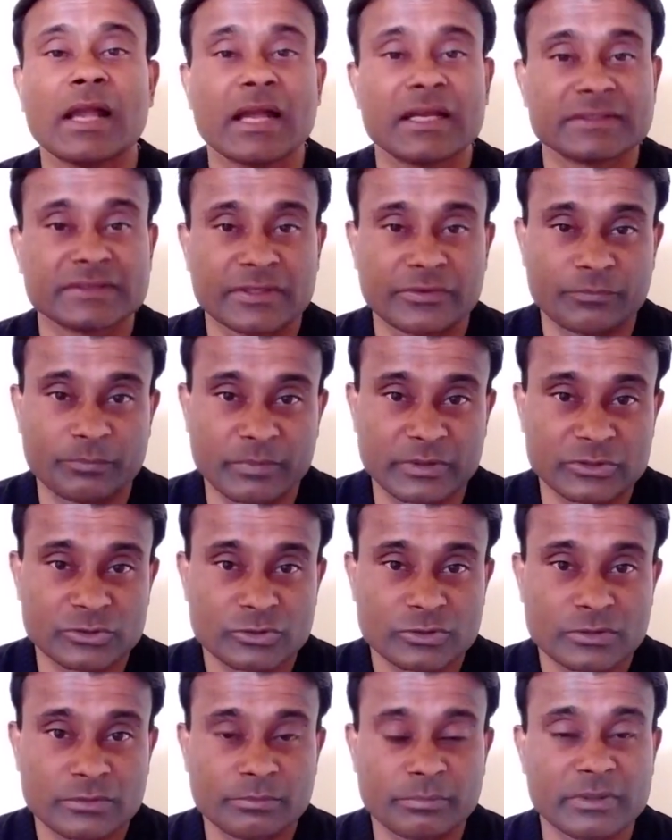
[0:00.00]
As I've
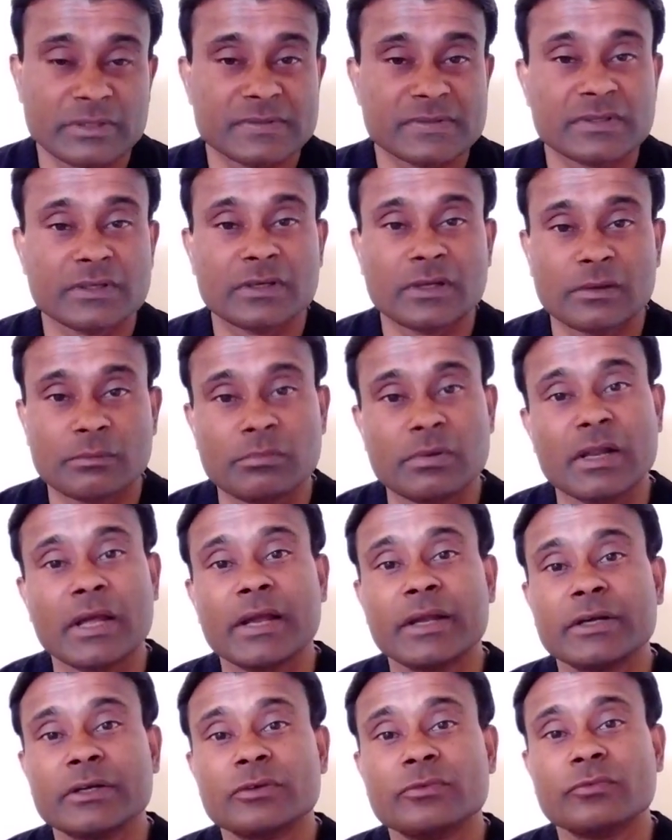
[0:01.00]
mentioned, basic,
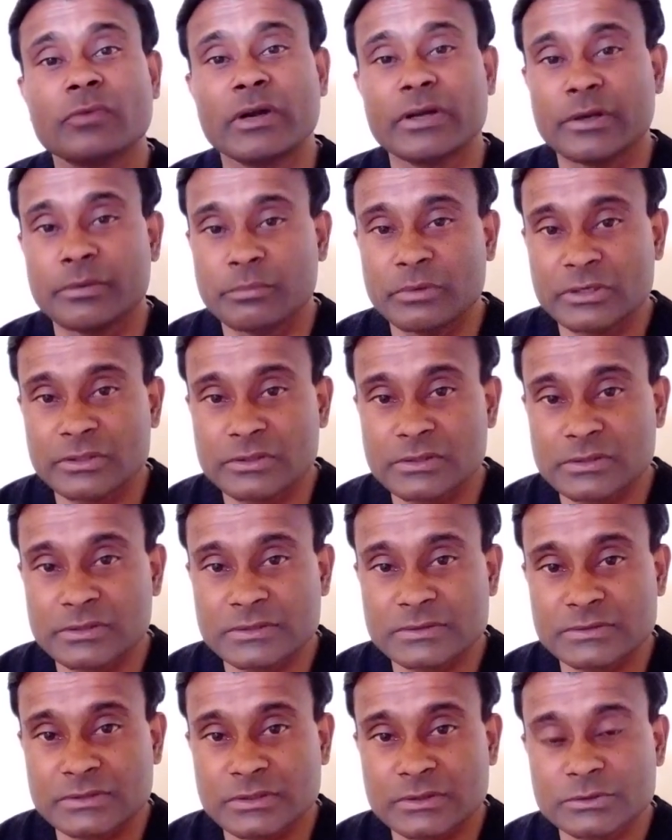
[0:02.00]
applied, fundamental
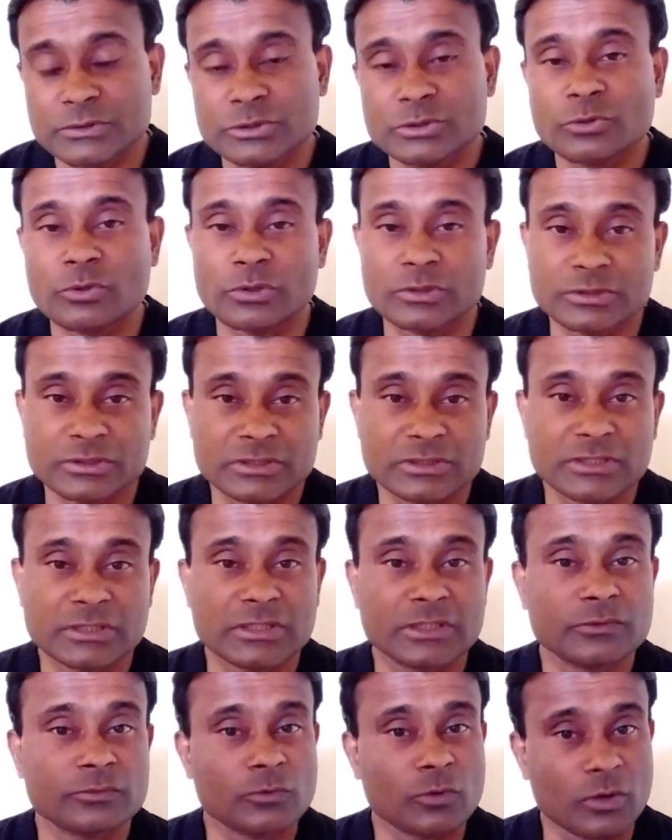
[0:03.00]
research,
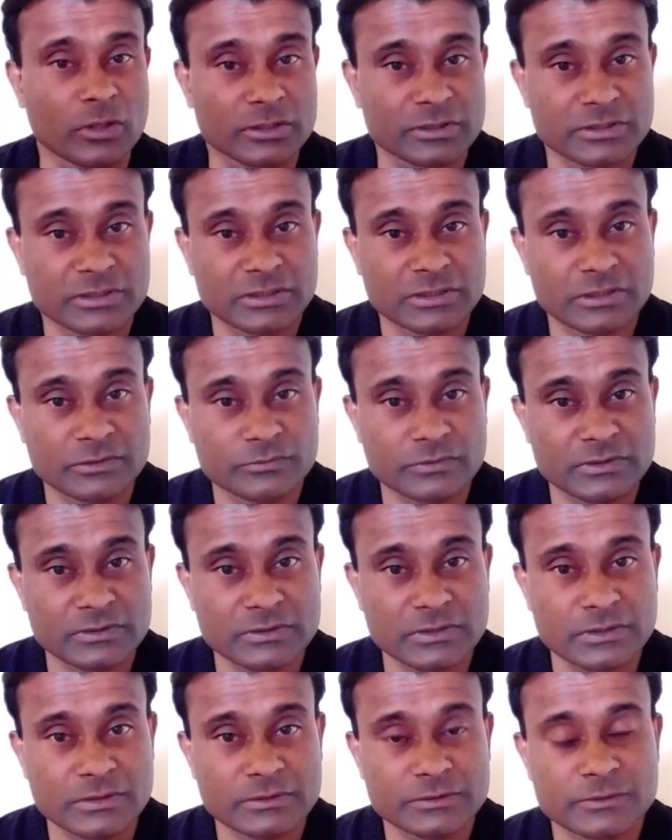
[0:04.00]
quantitative, qualitative
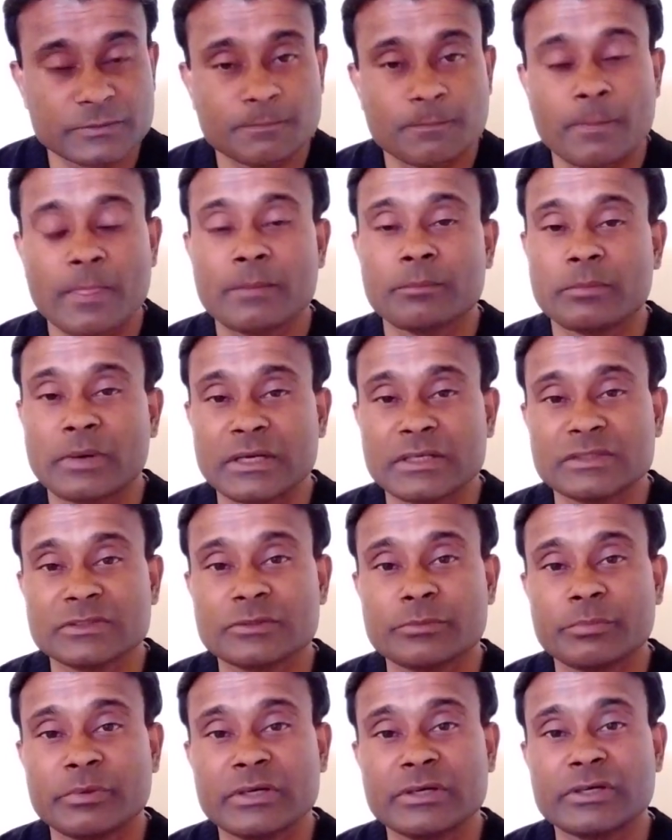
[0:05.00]
research,
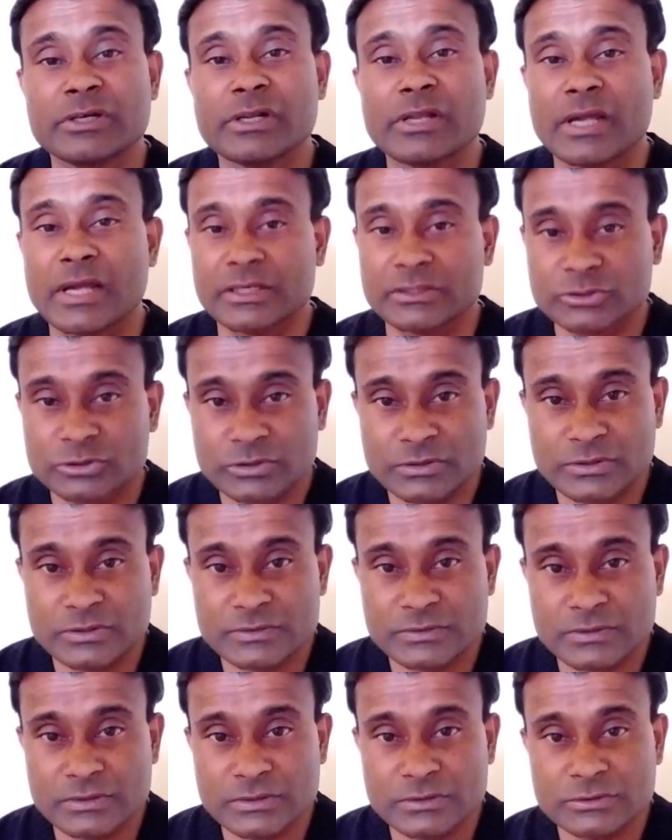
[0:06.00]
participatory action
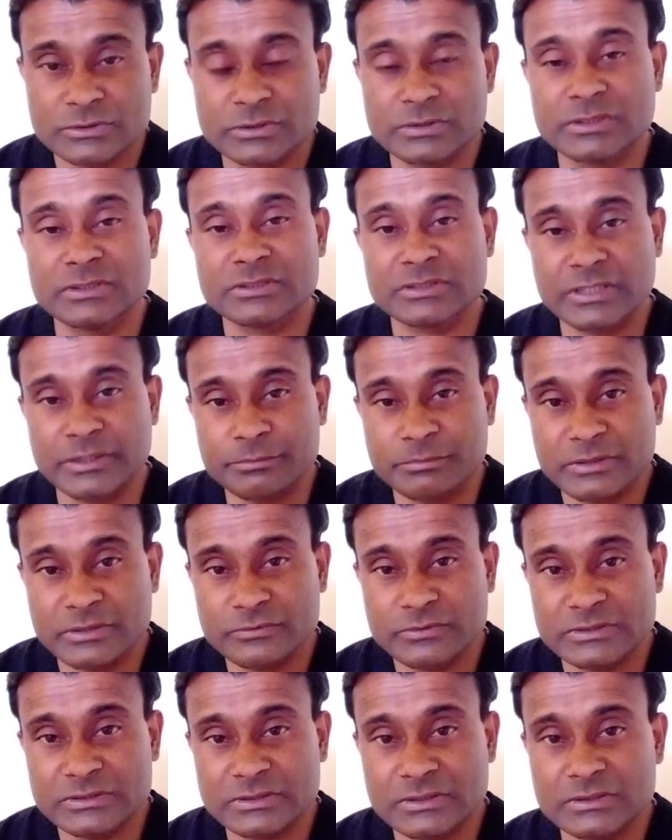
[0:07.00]
research,
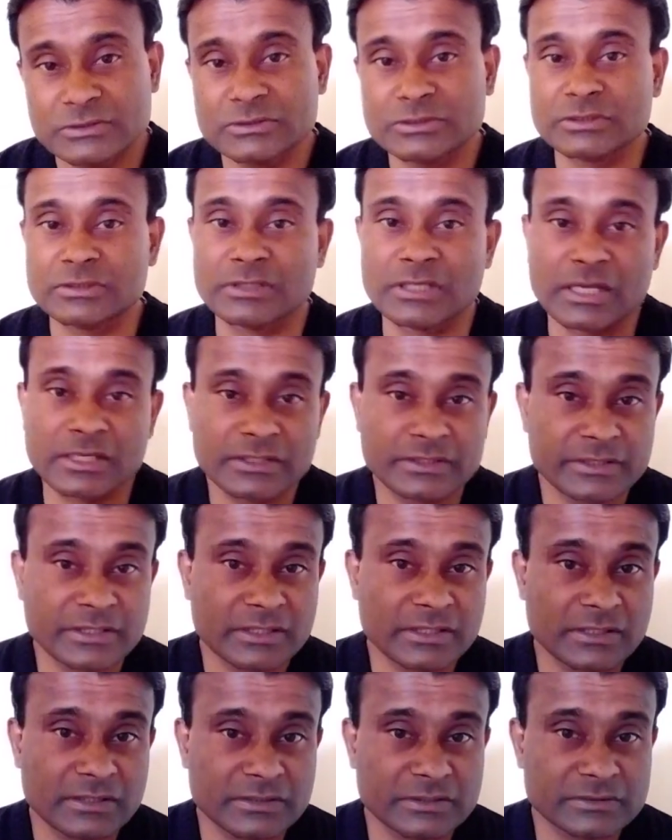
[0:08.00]
descriptive research,
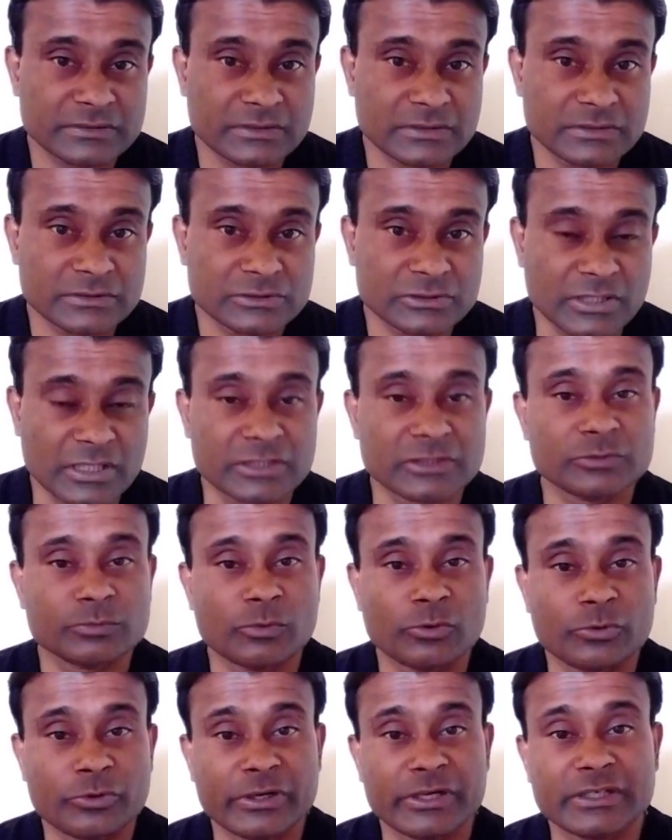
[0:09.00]
analytical research,
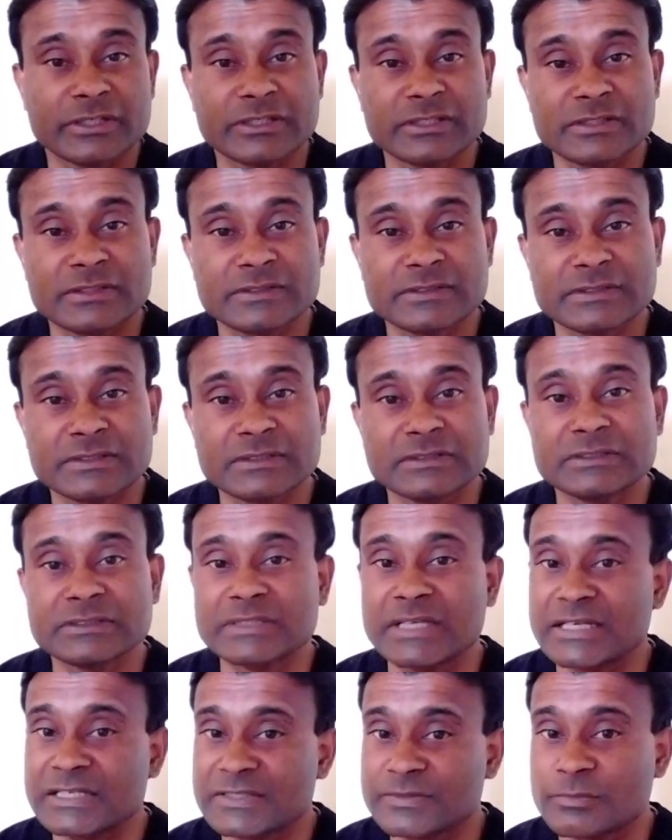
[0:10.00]
exploratory
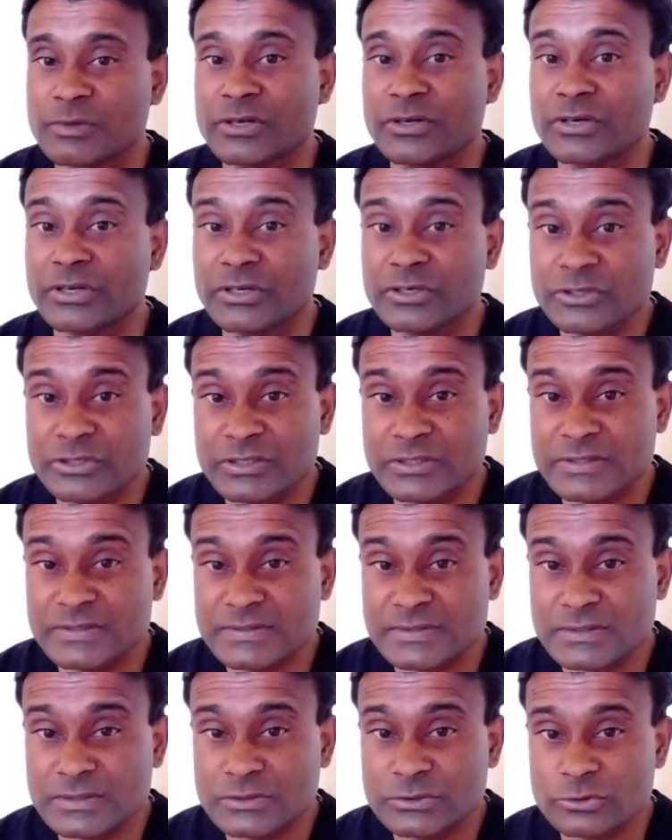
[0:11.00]
research, explanatory
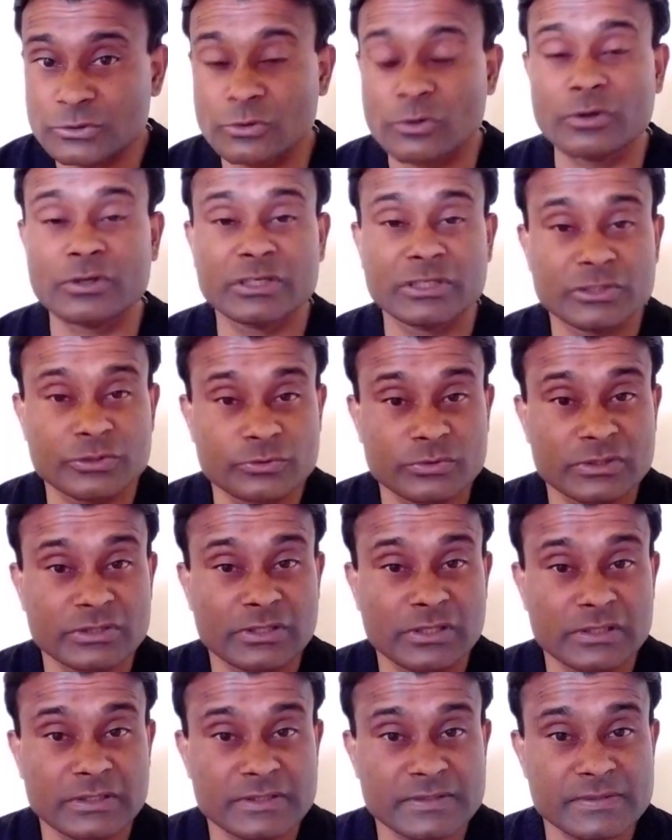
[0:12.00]
research,
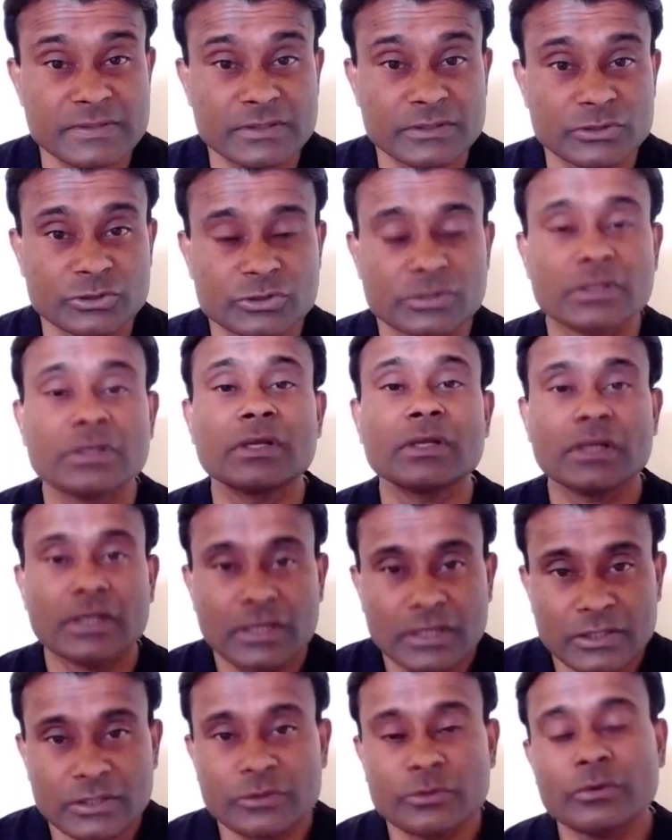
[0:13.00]
longitudinal research,
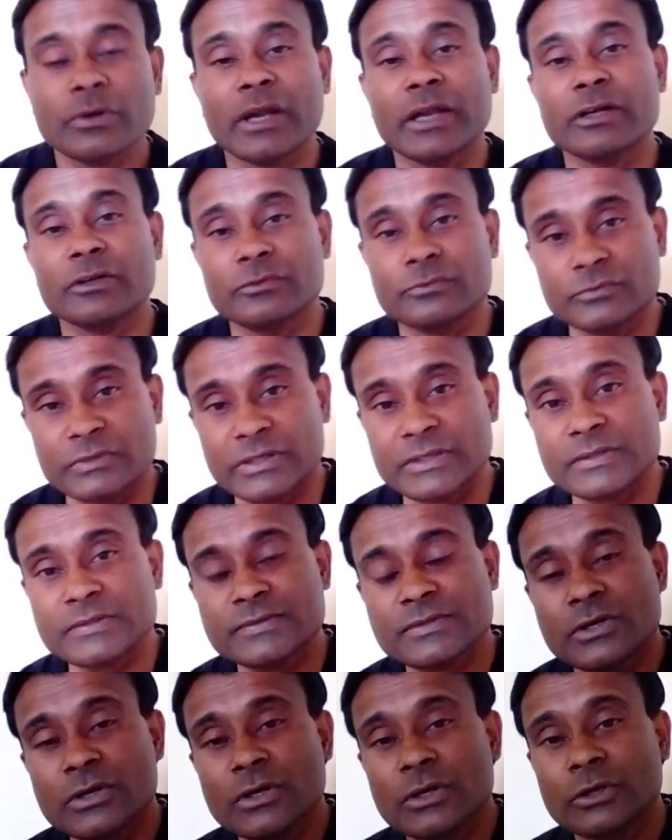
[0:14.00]
kind of
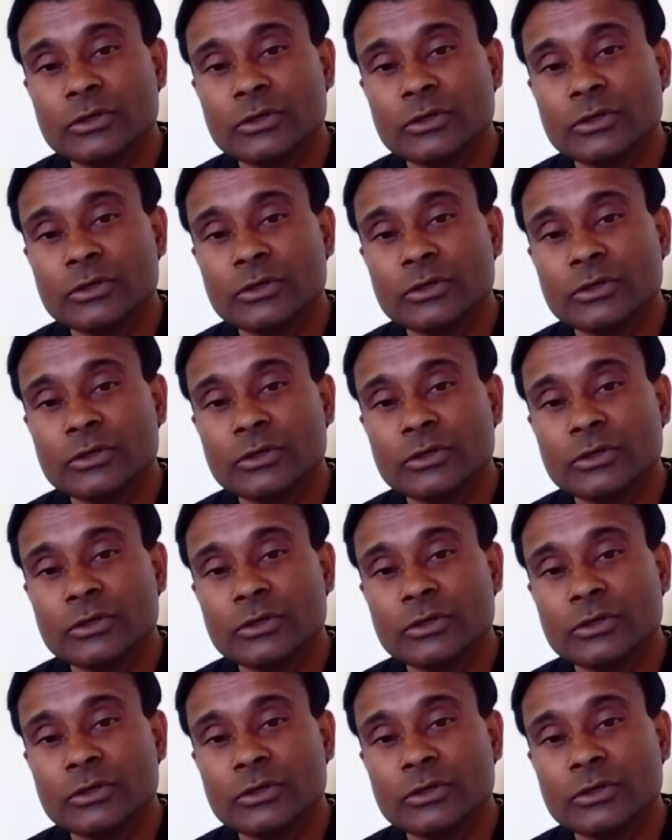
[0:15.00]
things.